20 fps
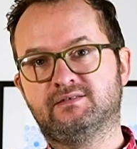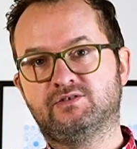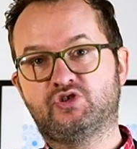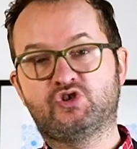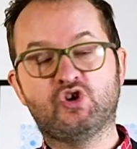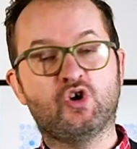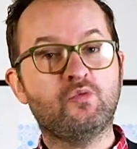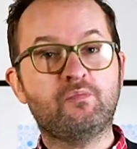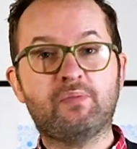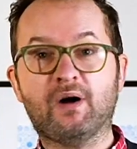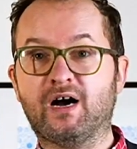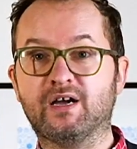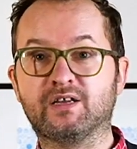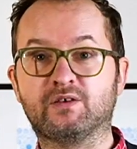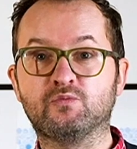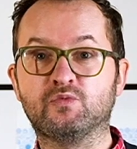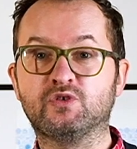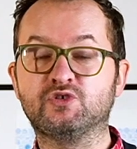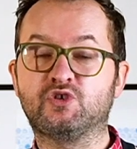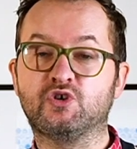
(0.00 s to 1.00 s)
Joe
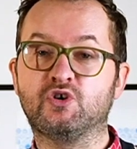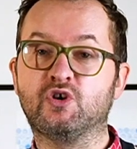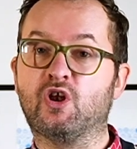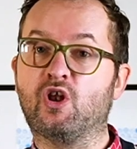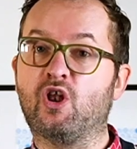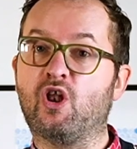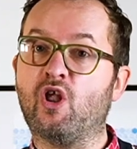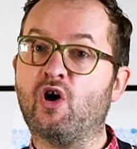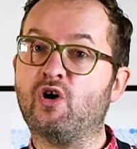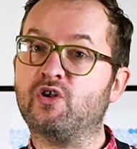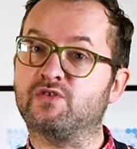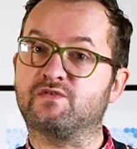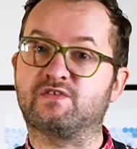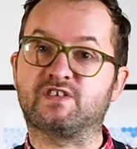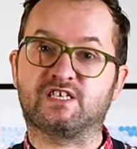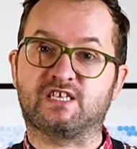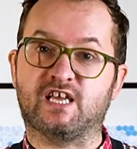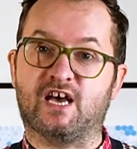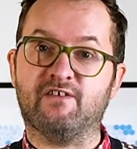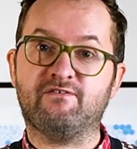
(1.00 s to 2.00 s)
Biden will do a lot of
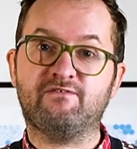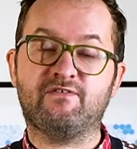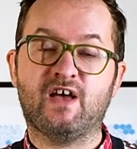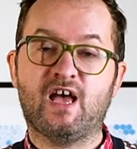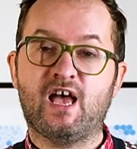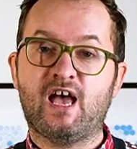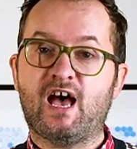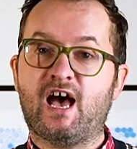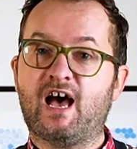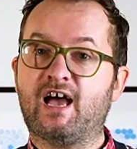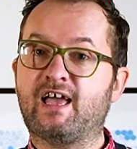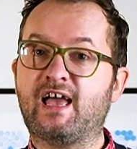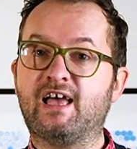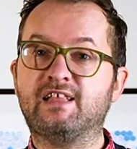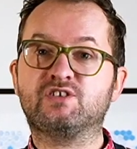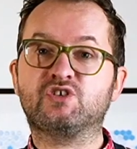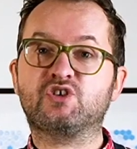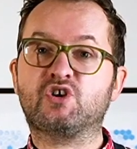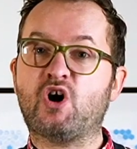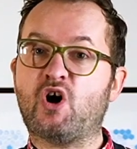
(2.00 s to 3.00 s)
stuff
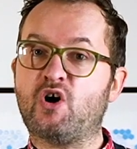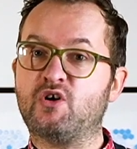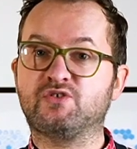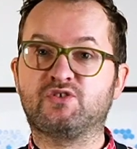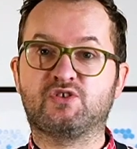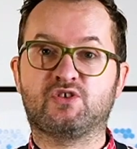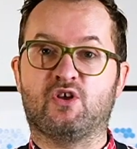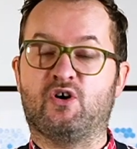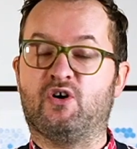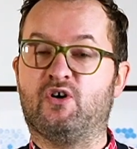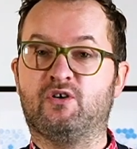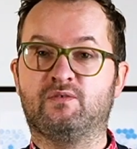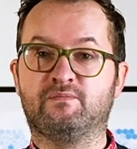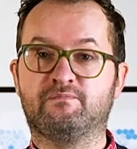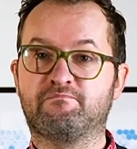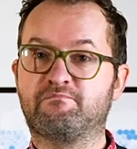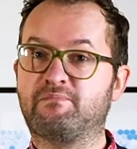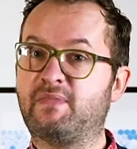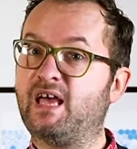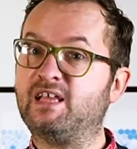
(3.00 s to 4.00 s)
against God's law.
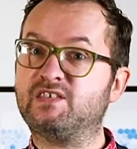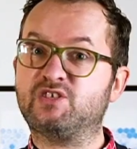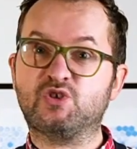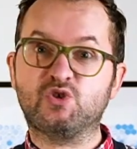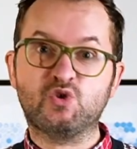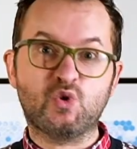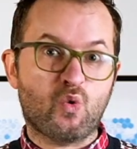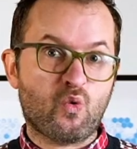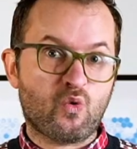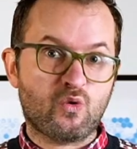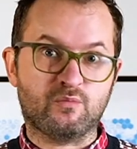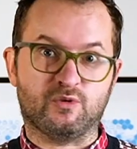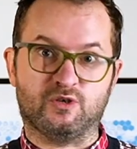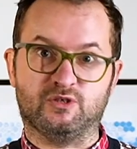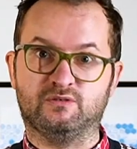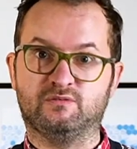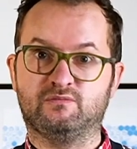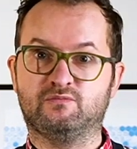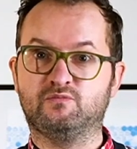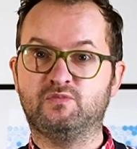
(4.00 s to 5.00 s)
That's
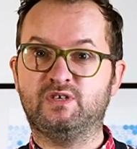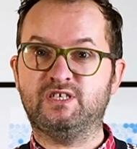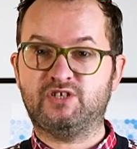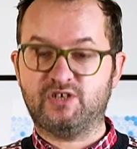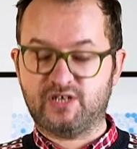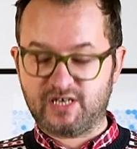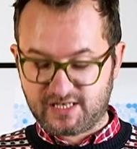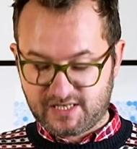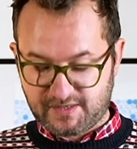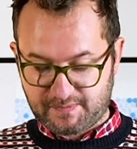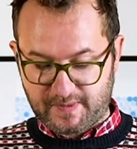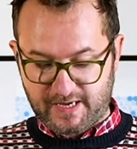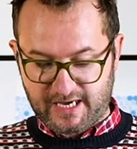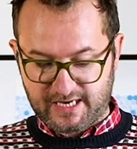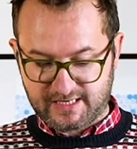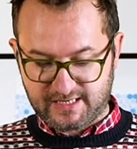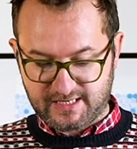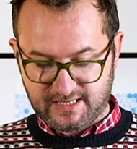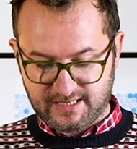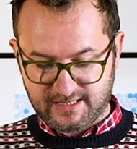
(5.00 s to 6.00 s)
normal. We should
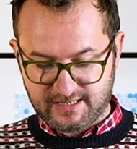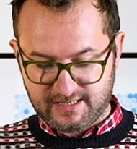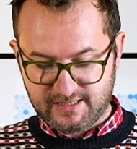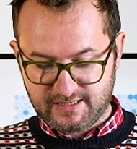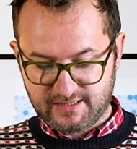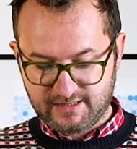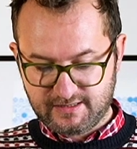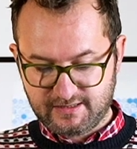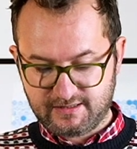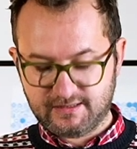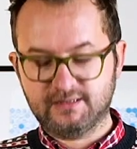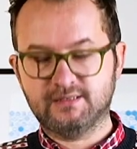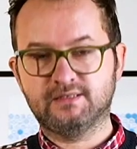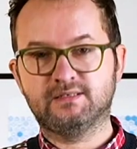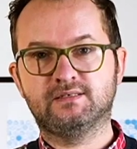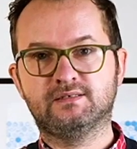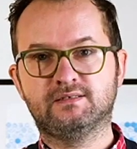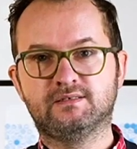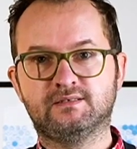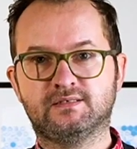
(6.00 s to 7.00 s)
expect it.
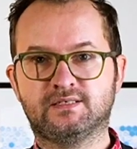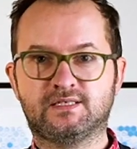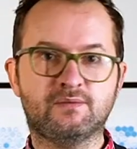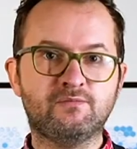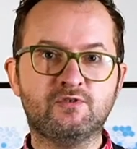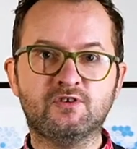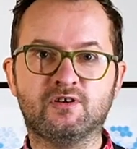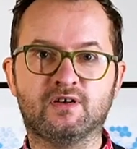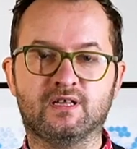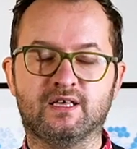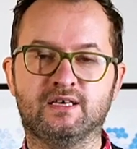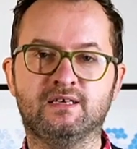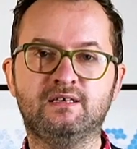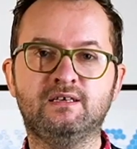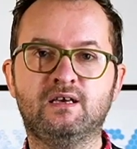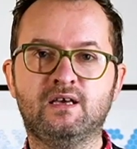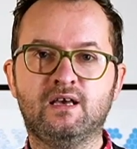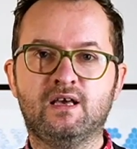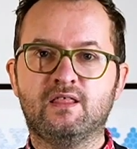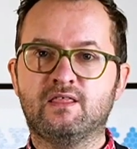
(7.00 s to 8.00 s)
Similarly,
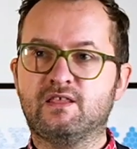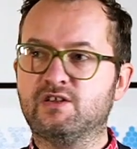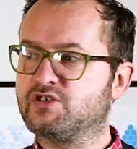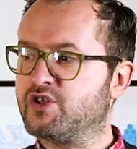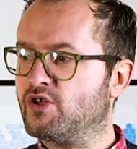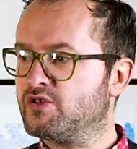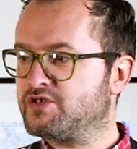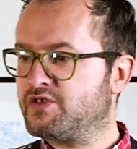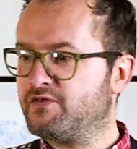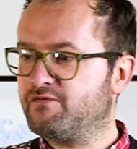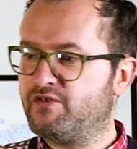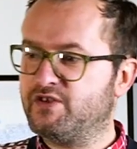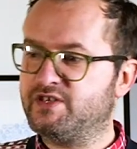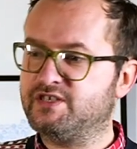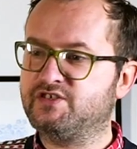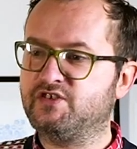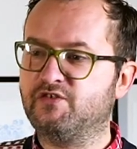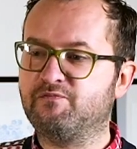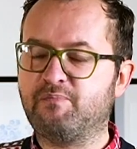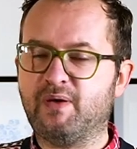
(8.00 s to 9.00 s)
there's lots of
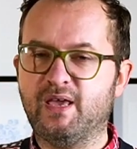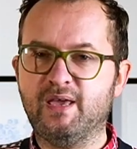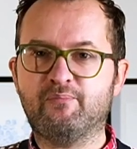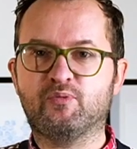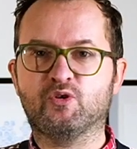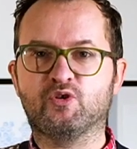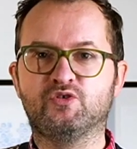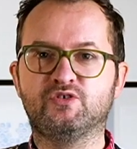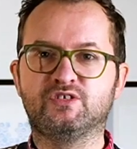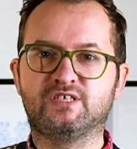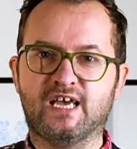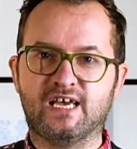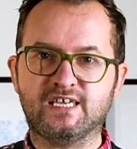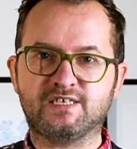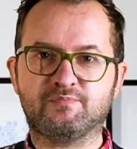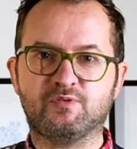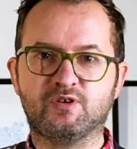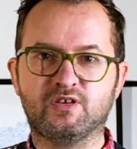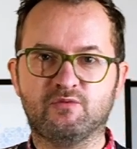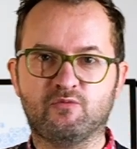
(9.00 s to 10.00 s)
footage of people who
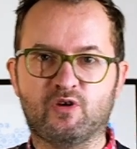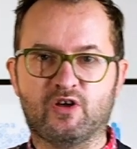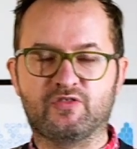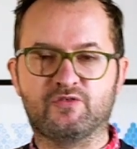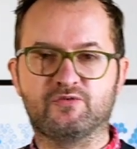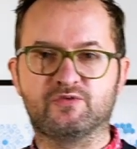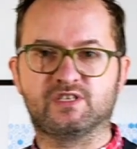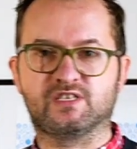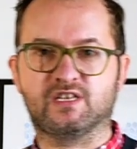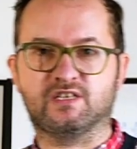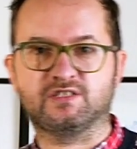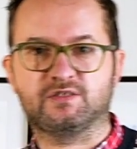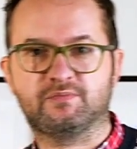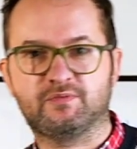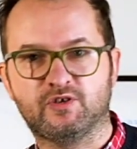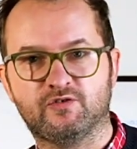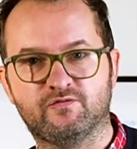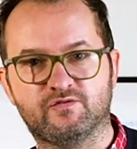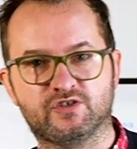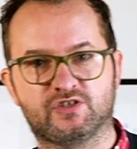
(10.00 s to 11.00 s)
desperately want the result to
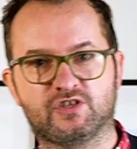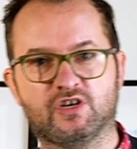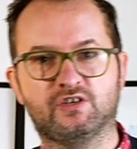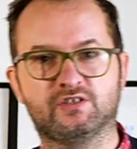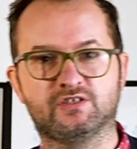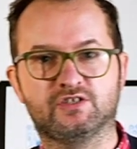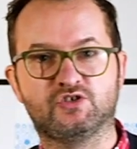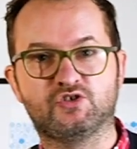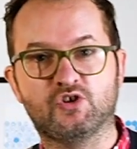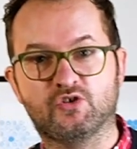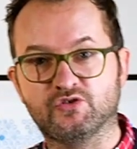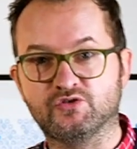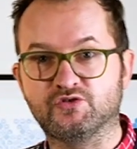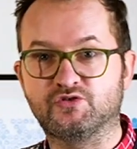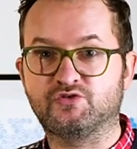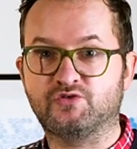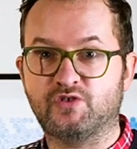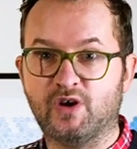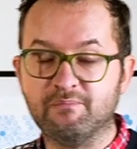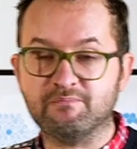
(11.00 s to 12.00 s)
be overturned, Donald
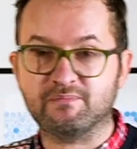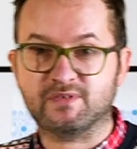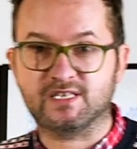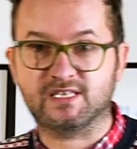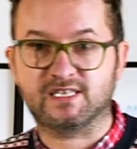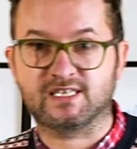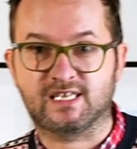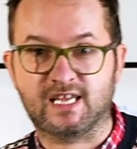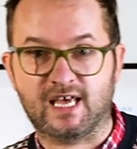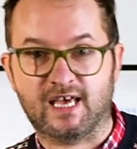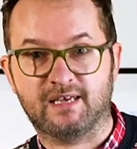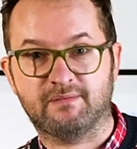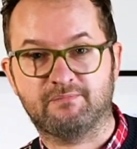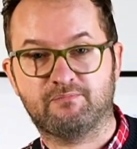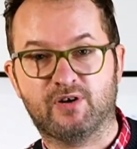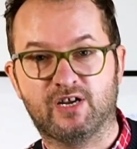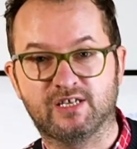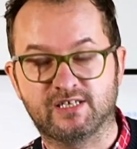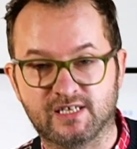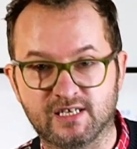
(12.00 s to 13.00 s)
Trump to stay
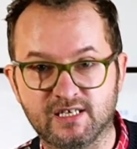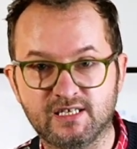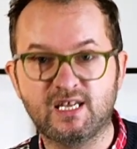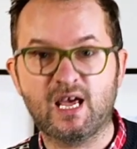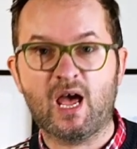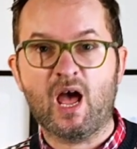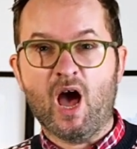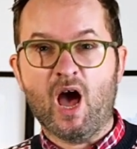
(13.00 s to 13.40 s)
president,